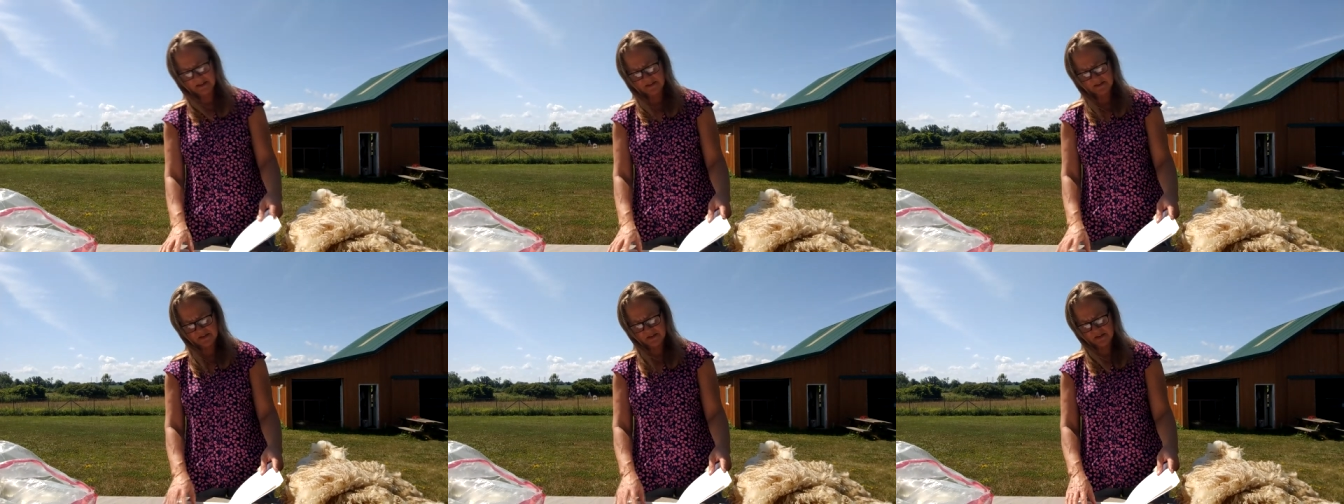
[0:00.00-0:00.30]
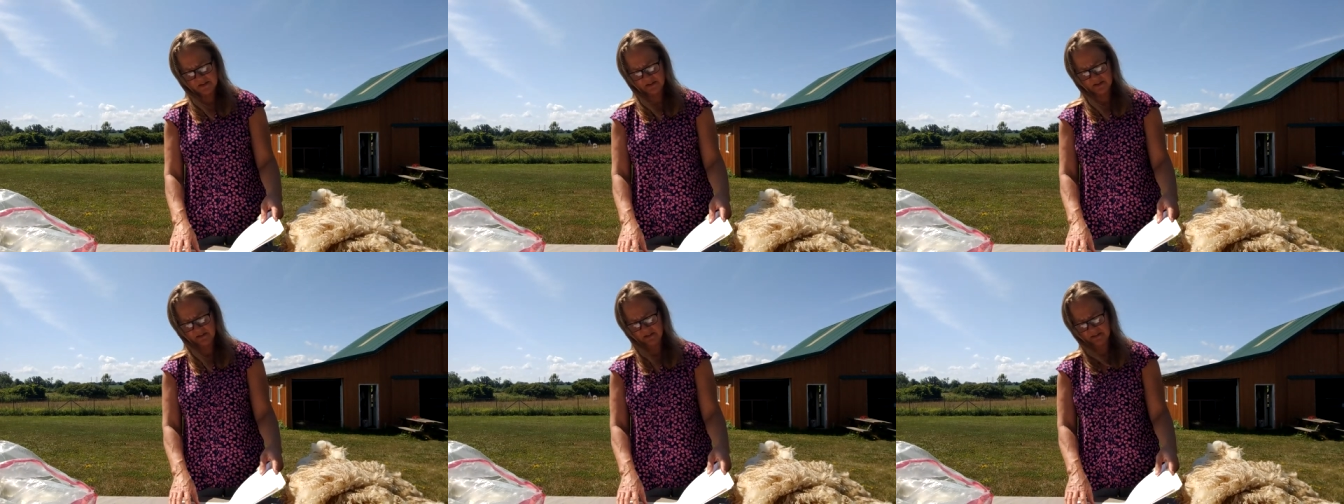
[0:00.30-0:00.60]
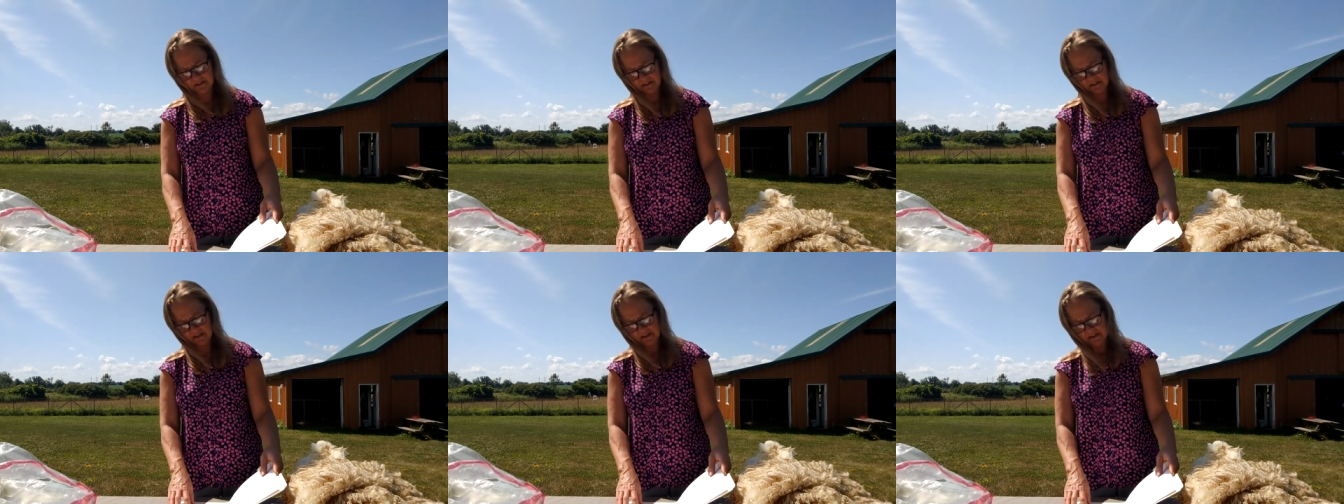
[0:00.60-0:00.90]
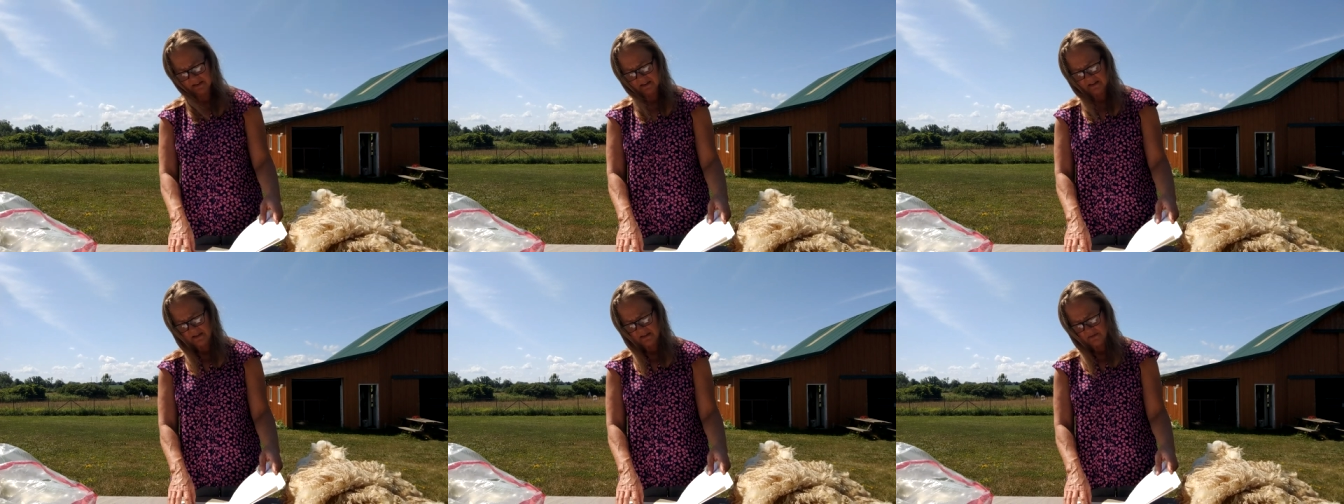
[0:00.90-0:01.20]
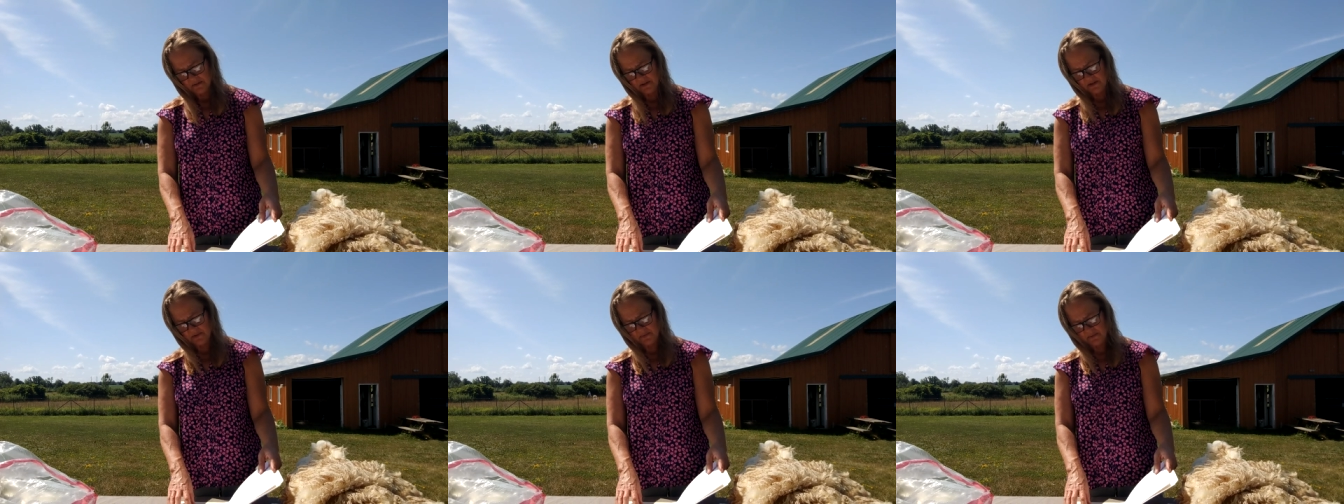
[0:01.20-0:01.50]
this year
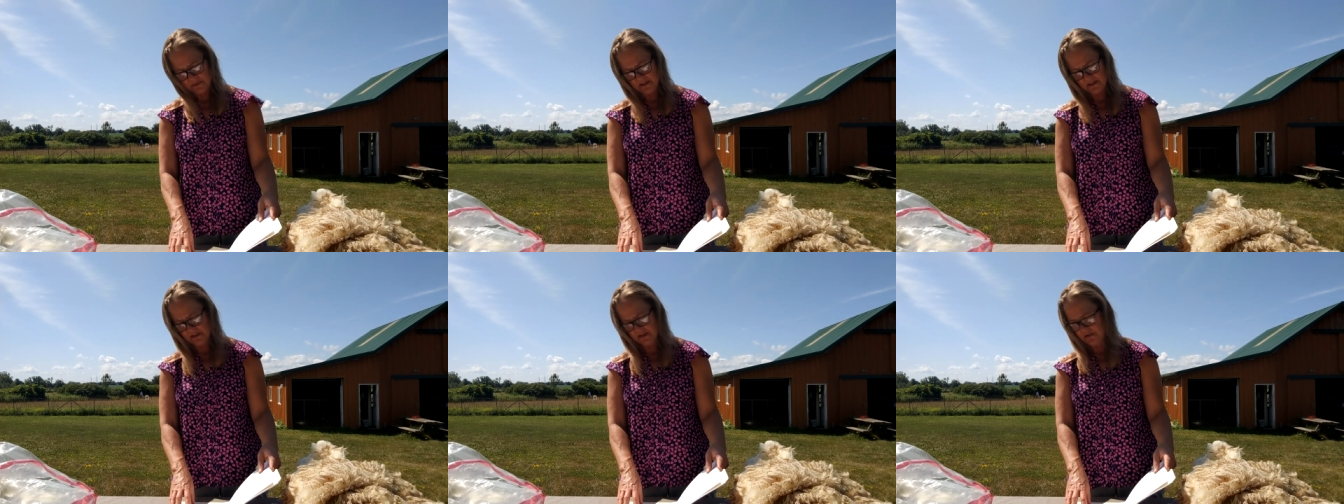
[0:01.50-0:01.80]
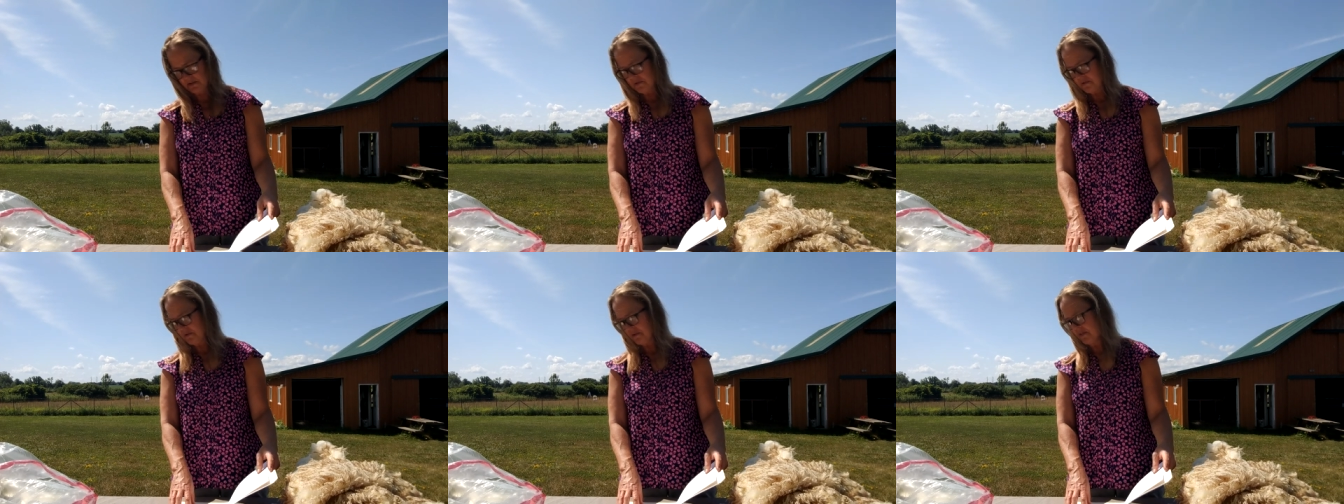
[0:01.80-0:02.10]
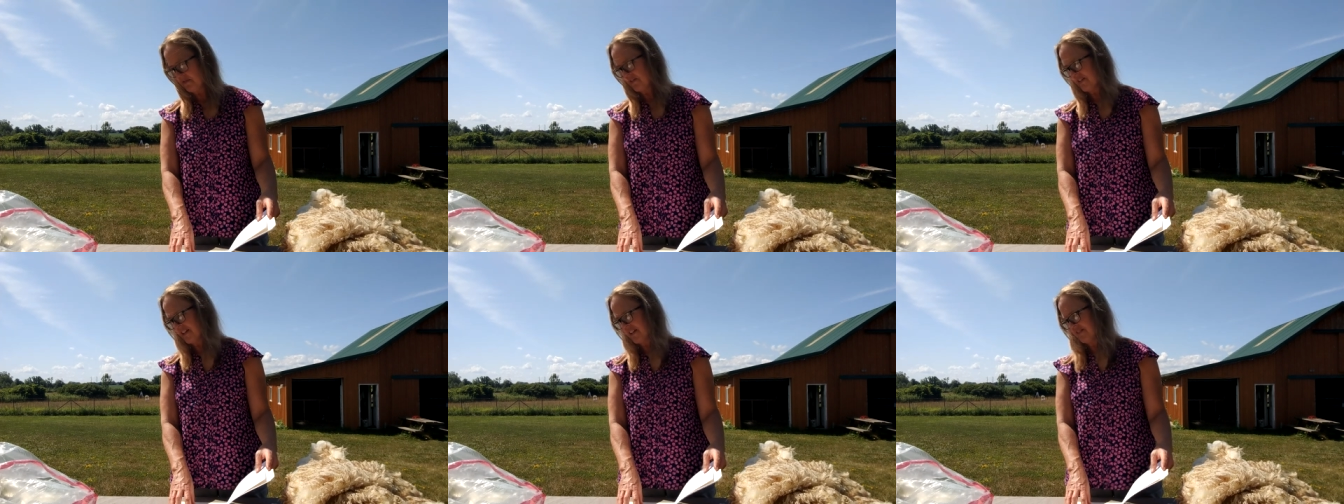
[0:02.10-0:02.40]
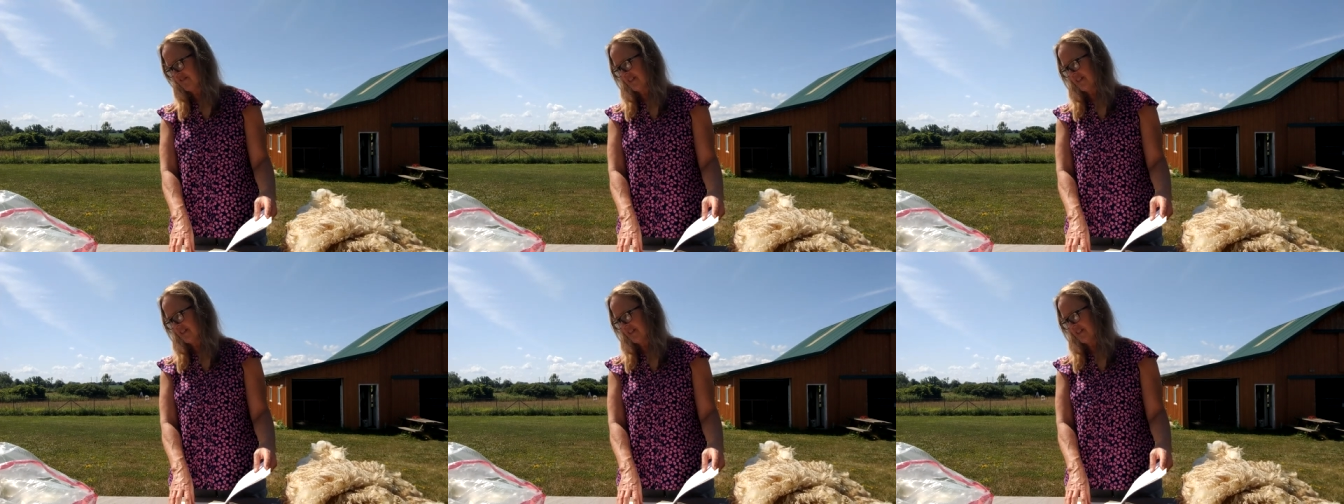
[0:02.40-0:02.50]
which is really unusual for our